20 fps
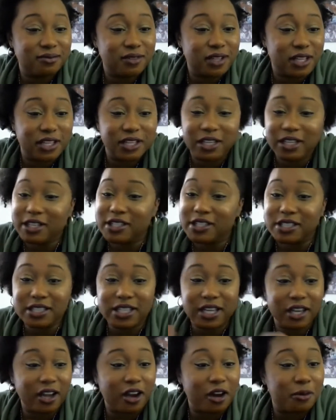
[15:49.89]
years
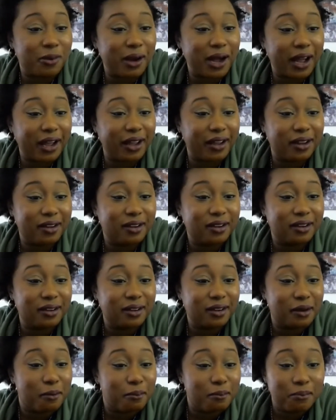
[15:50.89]
can go by,
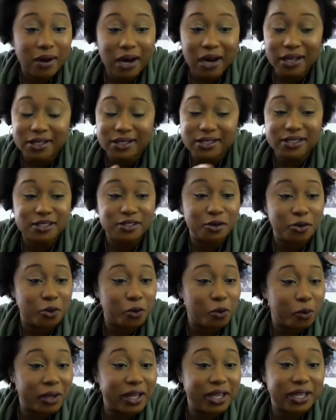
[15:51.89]
months,
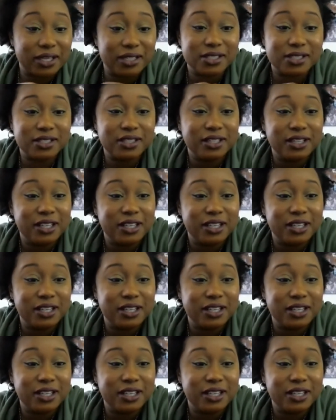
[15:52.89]
weeks.